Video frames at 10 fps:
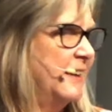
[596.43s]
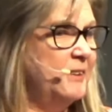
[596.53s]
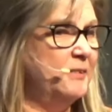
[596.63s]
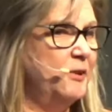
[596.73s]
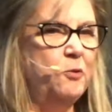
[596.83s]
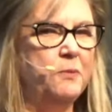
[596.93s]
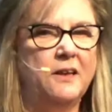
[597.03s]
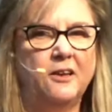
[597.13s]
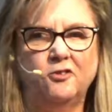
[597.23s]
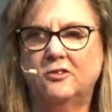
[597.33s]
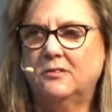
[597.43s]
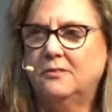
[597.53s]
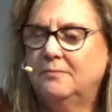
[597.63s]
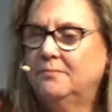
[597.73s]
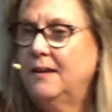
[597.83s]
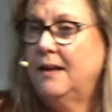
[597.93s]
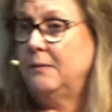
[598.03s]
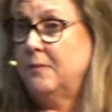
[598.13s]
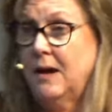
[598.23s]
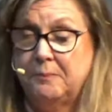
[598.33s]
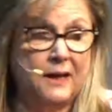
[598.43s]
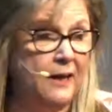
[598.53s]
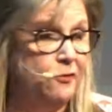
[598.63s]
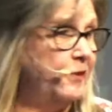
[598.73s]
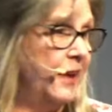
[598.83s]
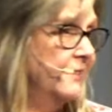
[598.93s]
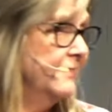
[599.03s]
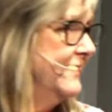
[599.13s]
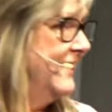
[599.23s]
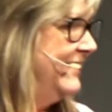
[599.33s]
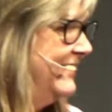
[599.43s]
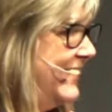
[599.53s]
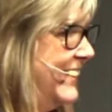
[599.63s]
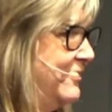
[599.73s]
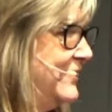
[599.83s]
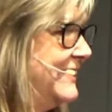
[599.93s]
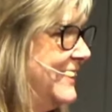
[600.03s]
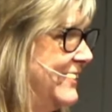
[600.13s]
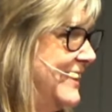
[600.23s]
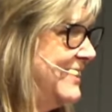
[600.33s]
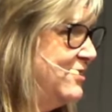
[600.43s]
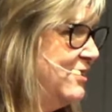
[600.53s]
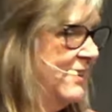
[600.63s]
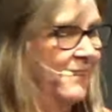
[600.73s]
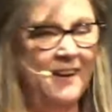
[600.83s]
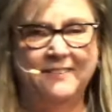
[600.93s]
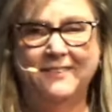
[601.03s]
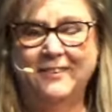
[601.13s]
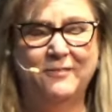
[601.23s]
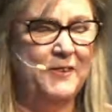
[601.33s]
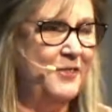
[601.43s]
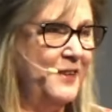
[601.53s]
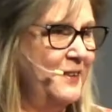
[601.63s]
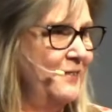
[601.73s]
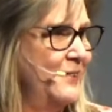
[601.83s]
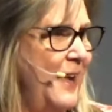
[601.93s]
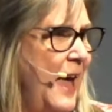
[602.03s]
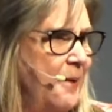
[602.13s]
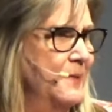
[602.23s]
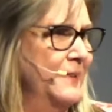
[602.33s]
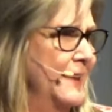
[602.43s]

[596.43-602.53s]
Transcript: That's human nature, I do that, right? When things happen